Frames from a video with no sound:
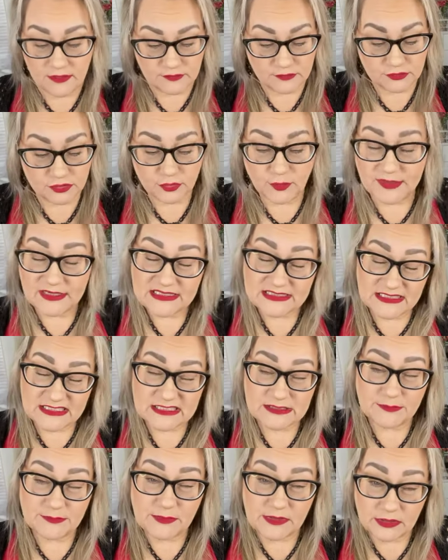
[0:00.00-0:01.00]

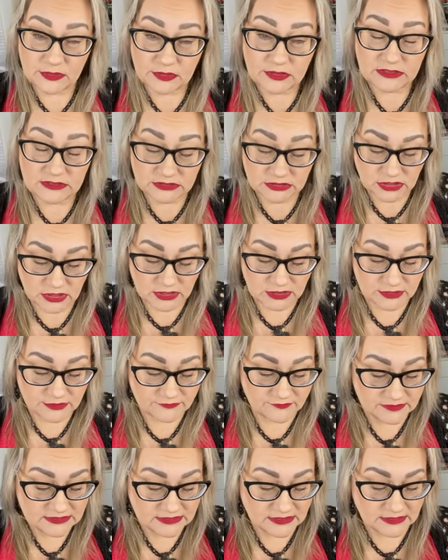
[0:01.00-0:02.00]
$26 million
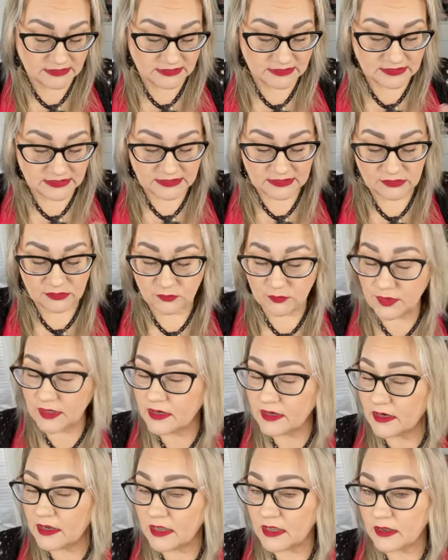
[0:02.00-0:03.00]
facility, new
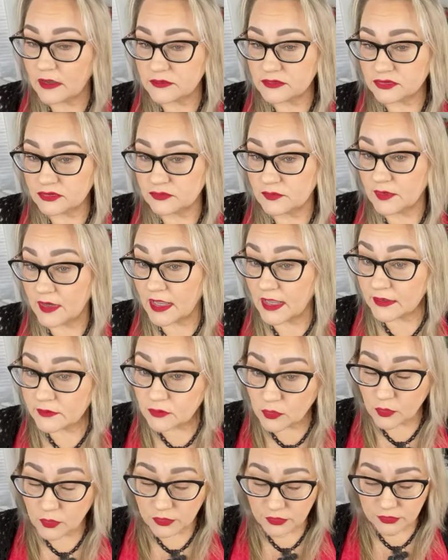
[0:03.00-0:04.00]
warehouse, new
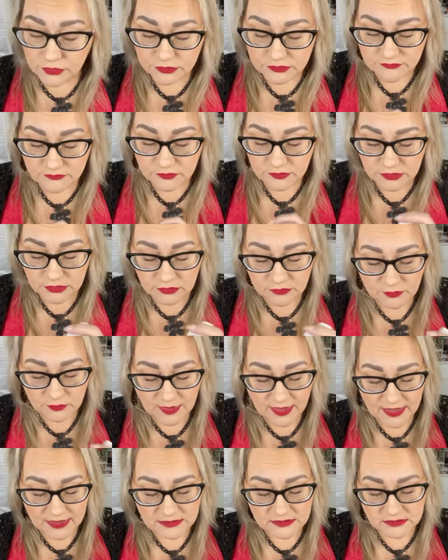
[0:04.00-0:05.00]
headquarters for the
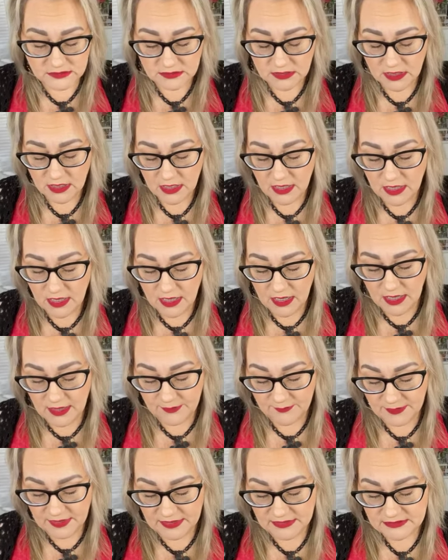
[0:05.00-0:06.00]
U.S.,
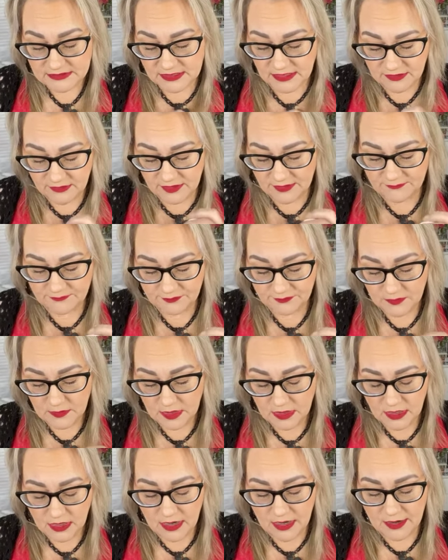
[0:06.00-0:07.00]
etc.
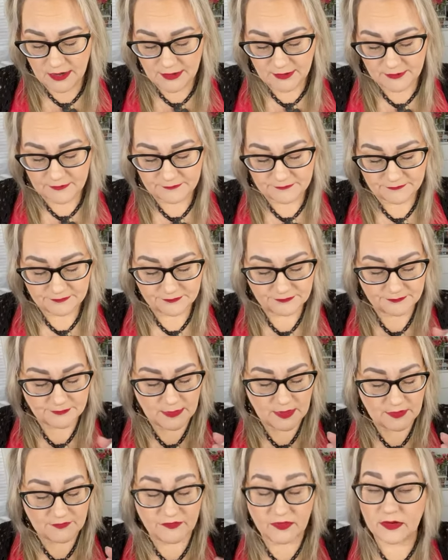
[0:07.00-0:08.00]

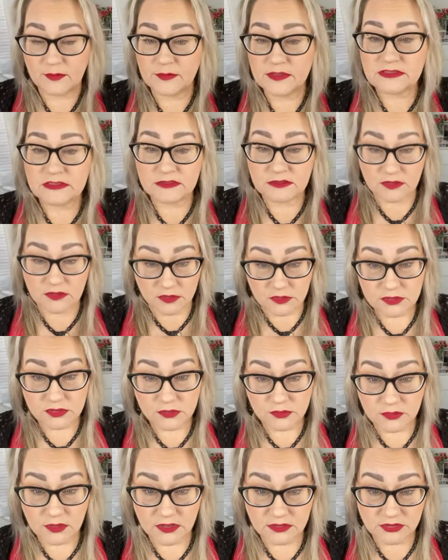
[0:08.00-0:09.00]
Farmasi is also
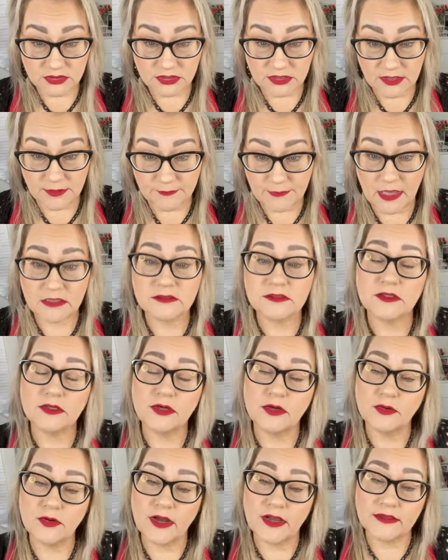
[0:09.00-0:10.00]
launching in
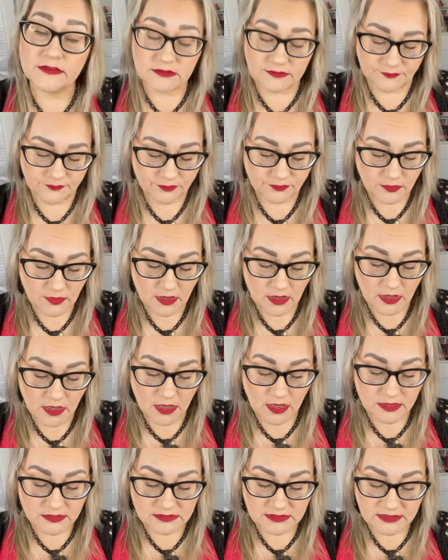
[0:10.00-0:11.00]
Mexico, guys.
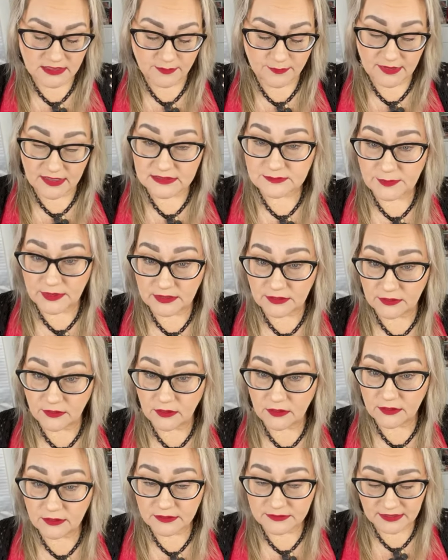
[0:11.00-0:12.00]
Si habla
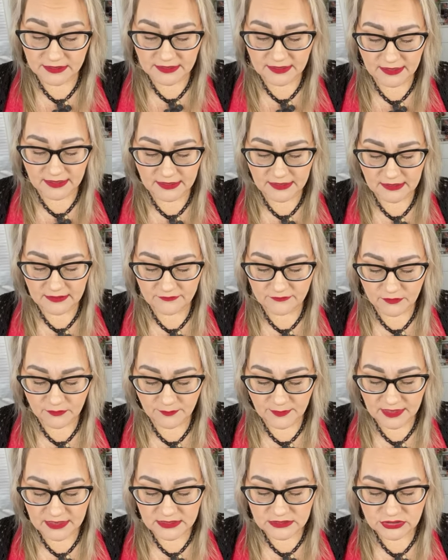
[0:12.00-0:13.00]
español, te quiere
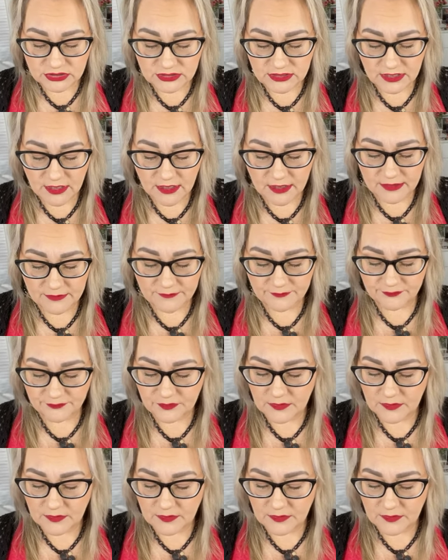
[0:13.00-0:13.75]
información,